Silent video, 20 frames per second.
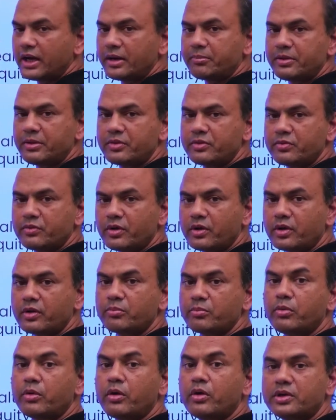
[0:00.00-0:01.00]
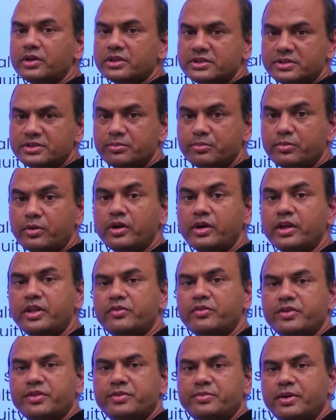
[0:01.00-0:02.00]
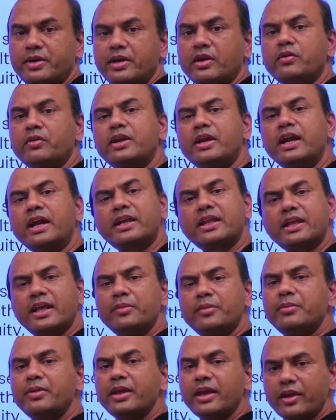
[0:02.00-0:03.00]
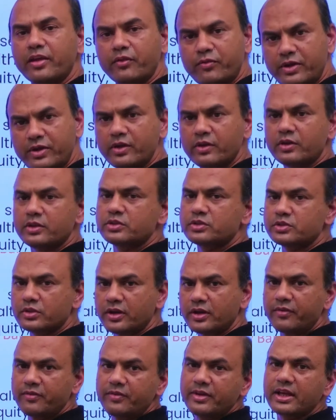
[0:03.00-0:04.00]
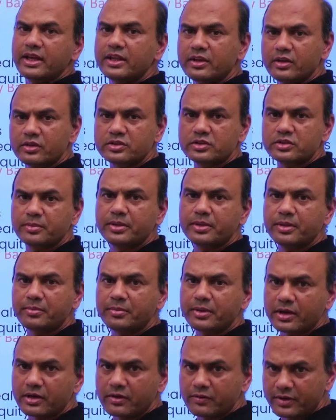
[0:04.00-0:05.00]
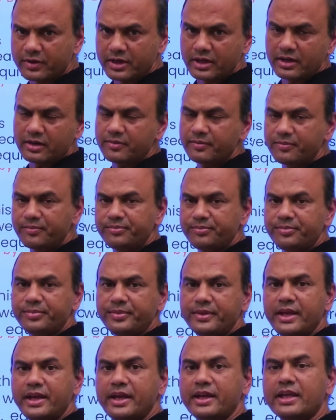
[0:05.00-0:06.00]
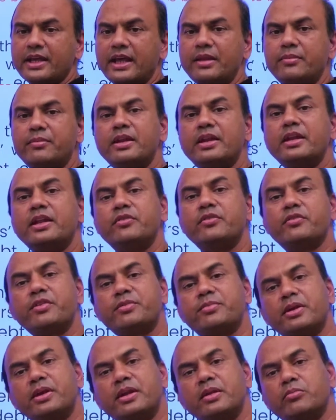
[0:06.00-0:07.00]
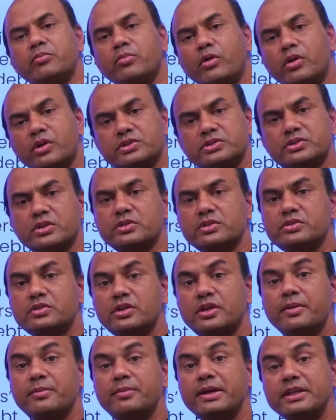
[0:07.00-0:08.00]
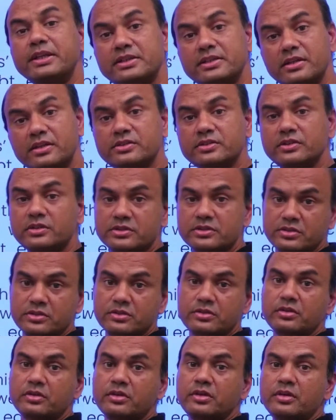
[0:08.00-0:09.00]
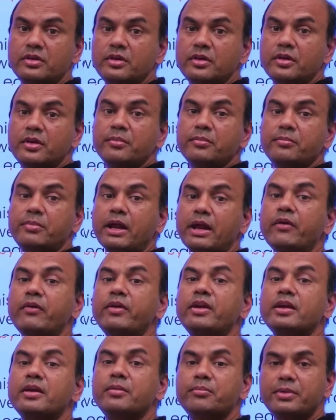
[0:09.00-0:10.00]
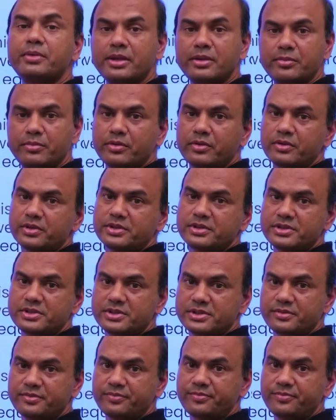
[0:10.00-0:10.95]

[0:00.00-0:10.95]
means what? Bonds, bond investment. Now, debt can be FD also. FD can also be a part of debt. It can be an investment in bonds also, debentures also, private company bonds.